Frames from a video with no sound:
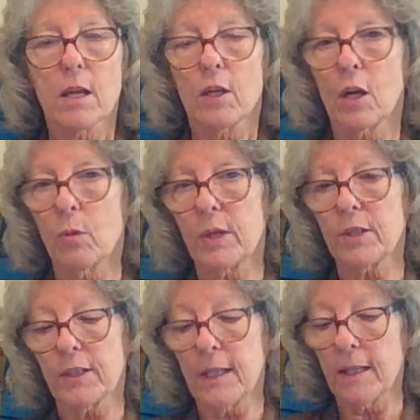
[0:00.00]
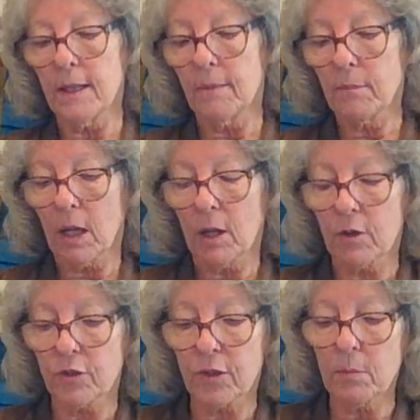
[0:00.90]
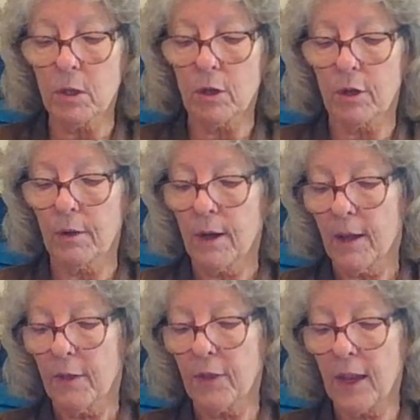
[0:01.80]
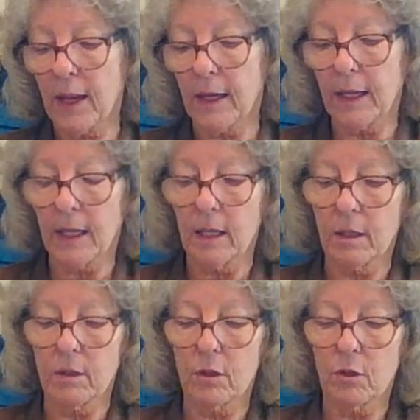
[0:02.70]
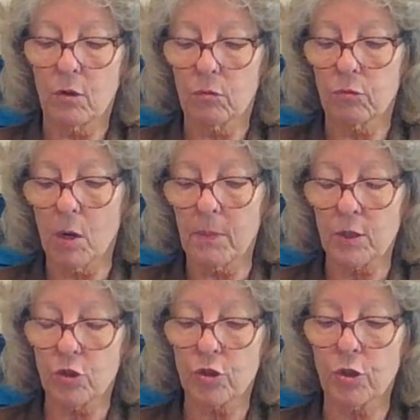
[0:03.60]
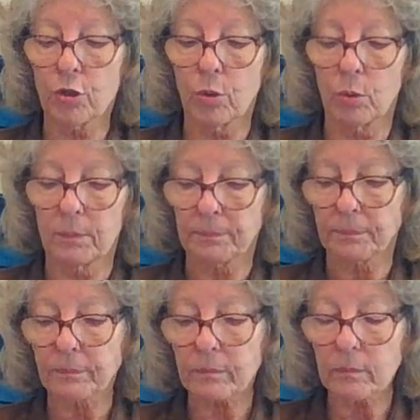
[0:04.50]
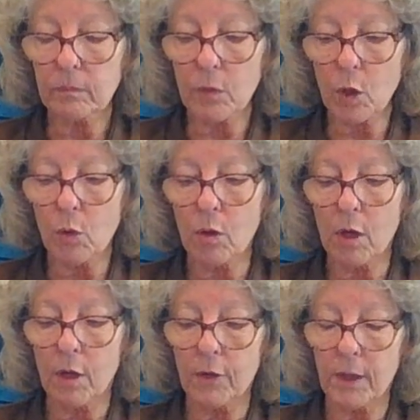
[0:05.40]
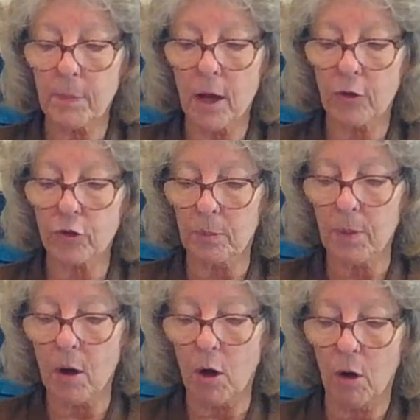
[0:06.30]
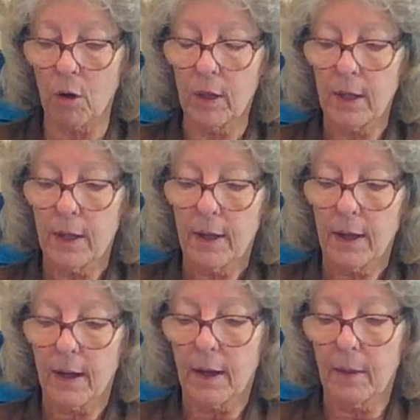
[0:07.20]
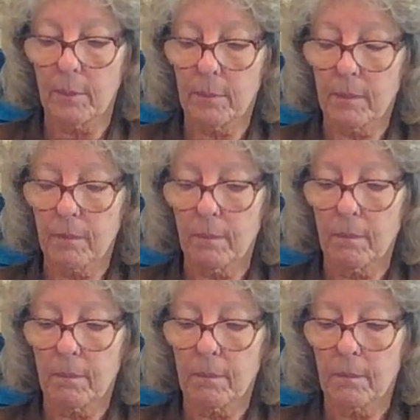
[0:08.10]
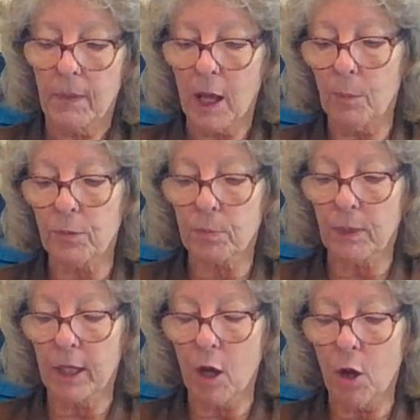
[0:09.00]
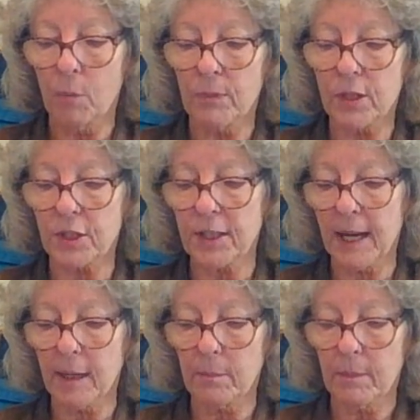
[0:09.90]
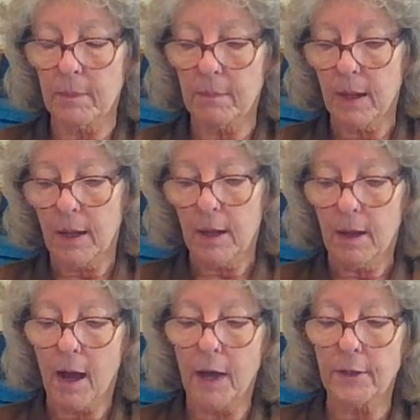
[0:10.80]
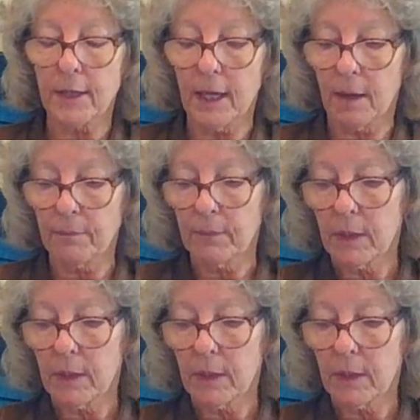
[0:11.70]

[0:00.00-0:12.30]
You know, we see a similar thing in Romans 2. Uh, the Apostle Paul um, helps bring home this same idea.